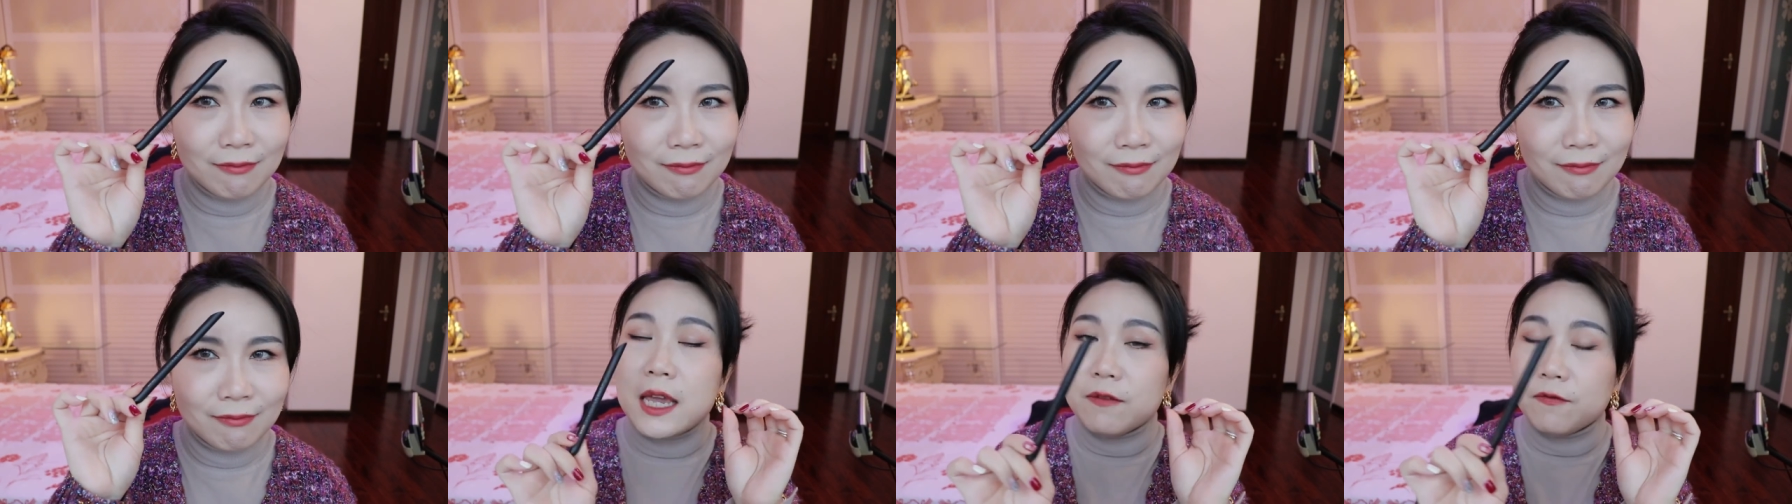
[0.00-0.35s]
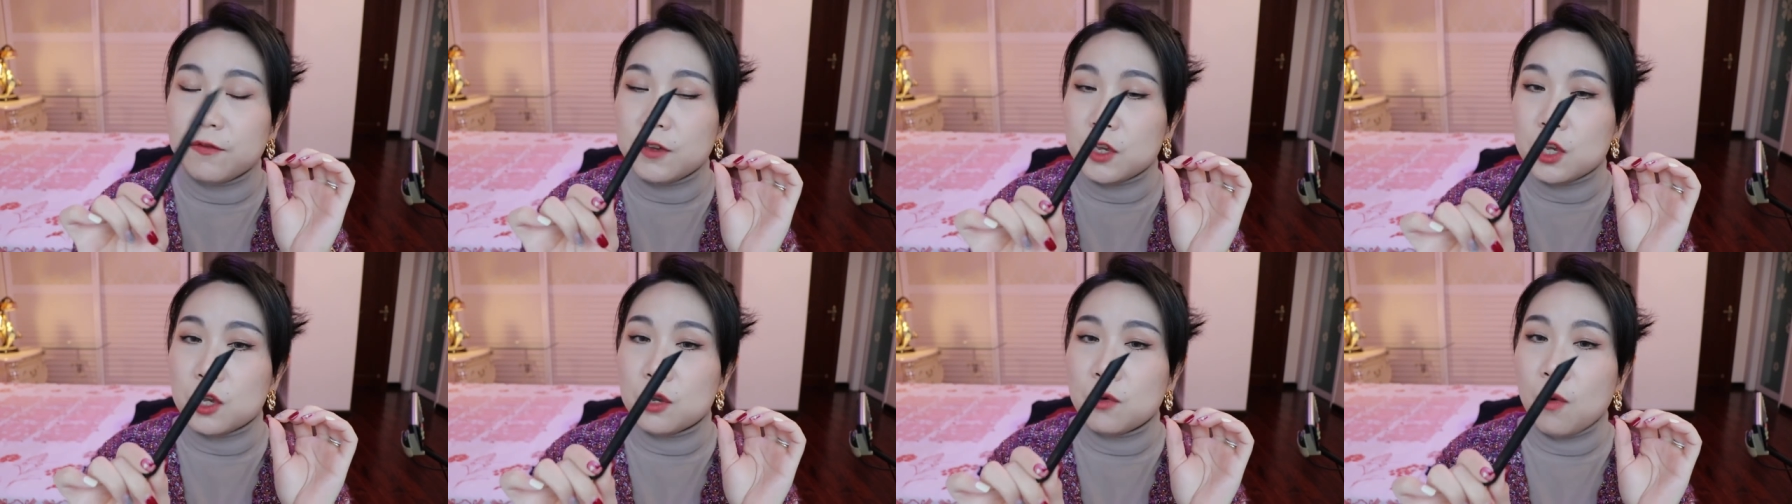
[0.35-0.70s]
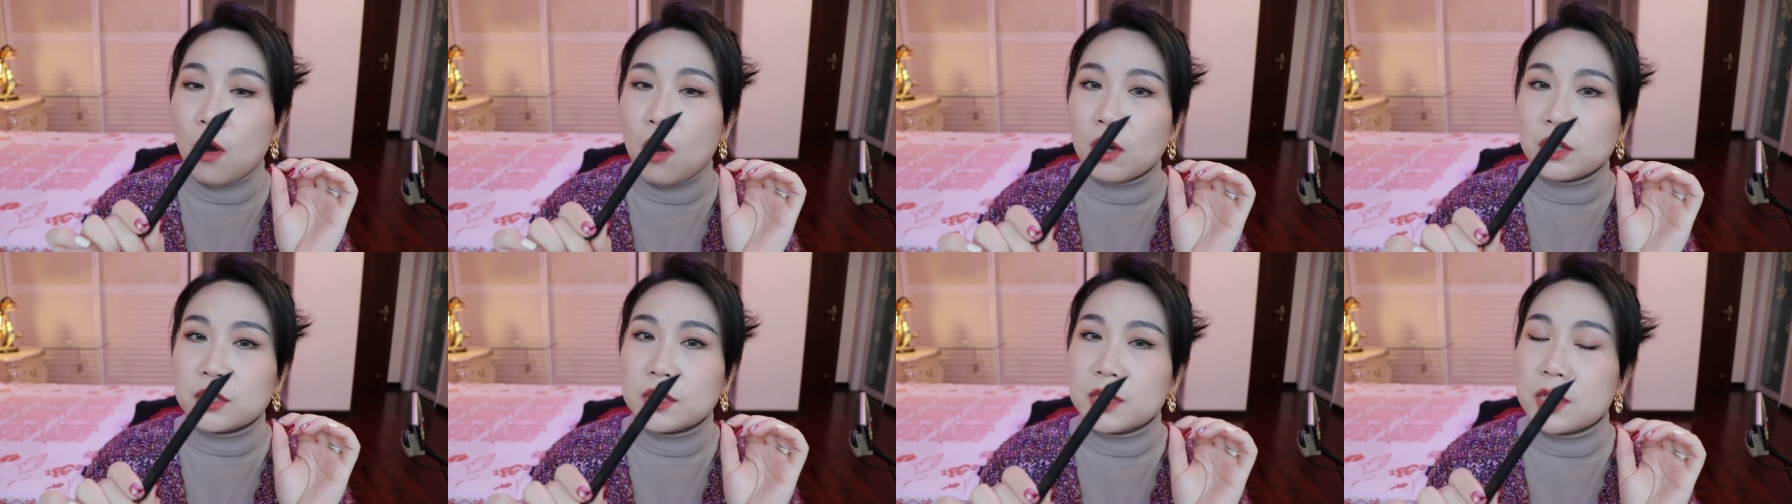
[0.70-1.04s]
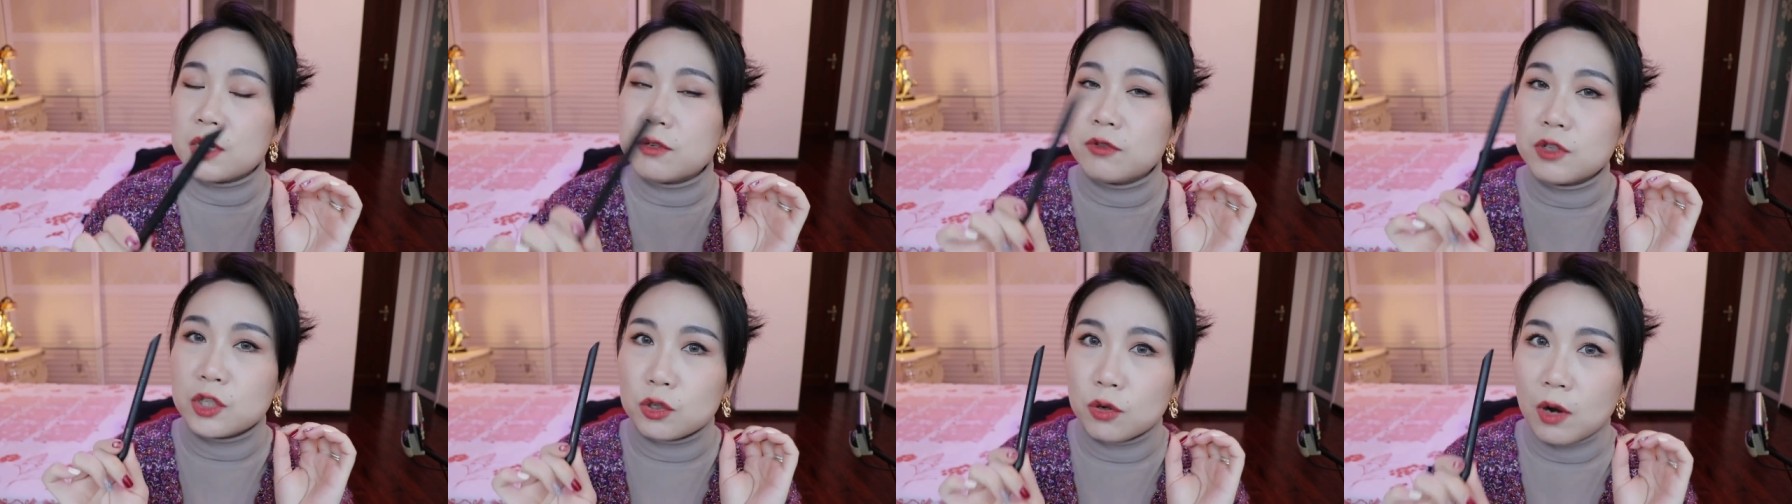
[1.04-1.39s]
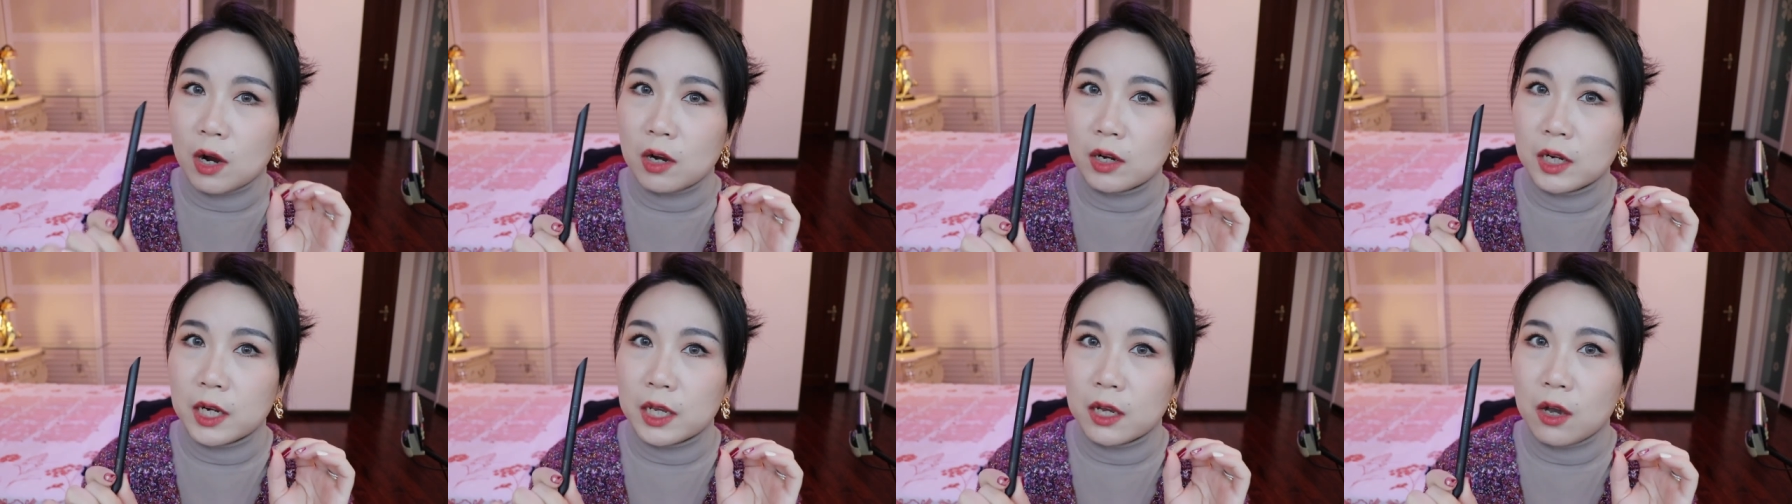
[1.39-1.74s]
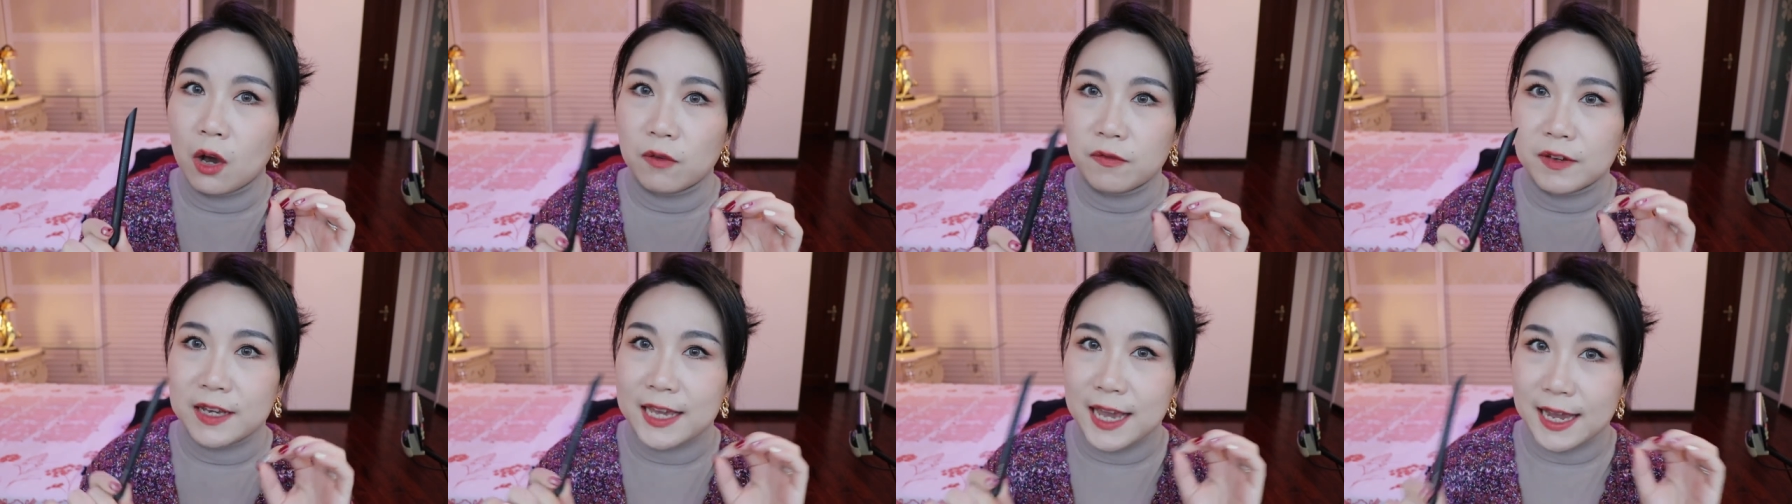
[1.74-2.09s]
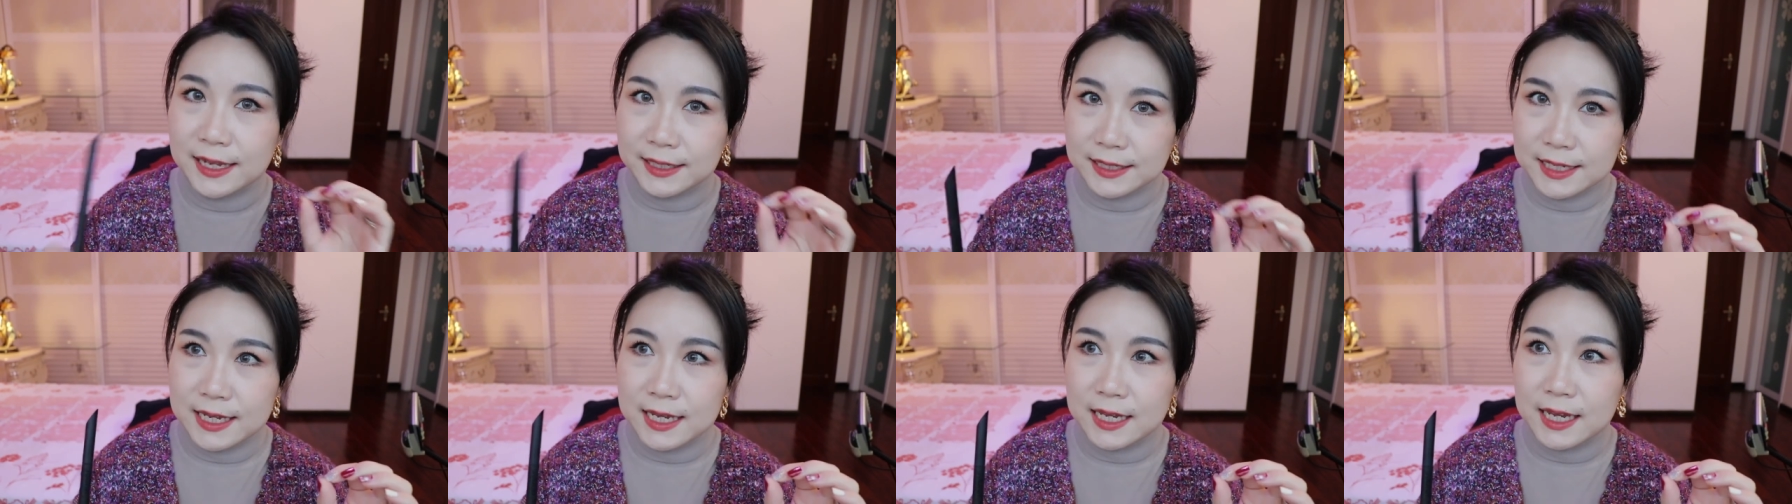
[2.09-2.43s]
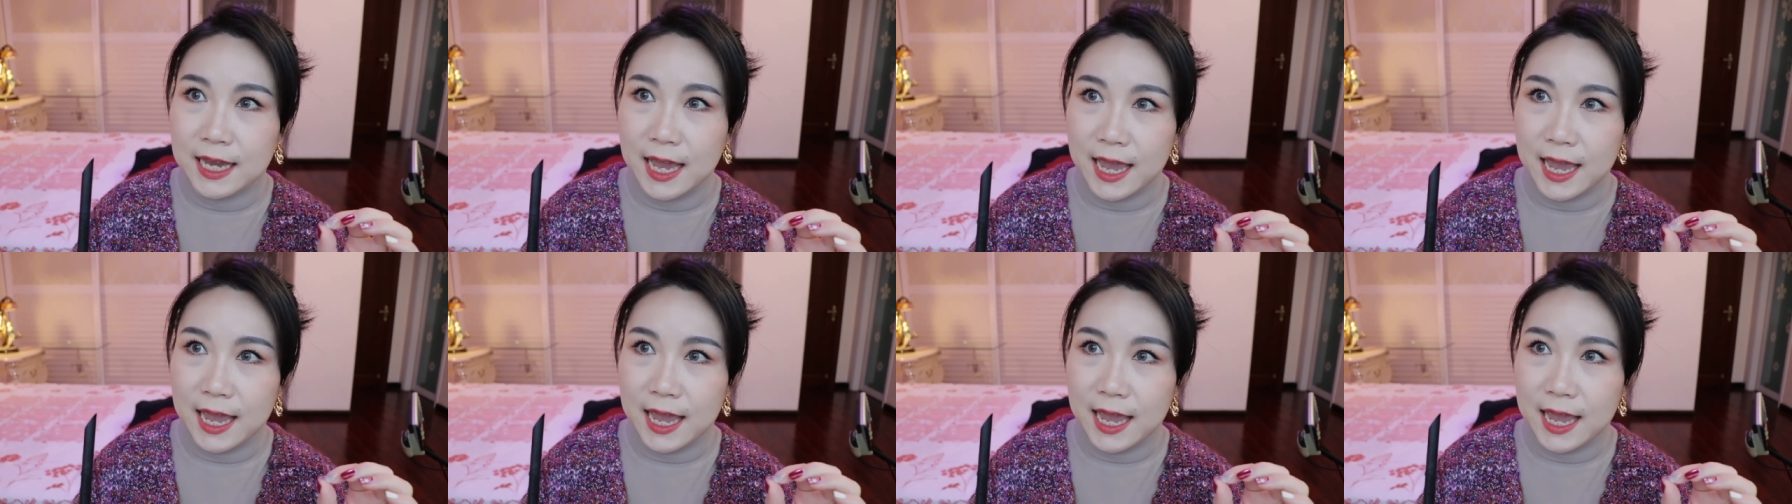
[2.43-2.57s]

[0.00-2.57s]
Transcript: if you are still struggling of getting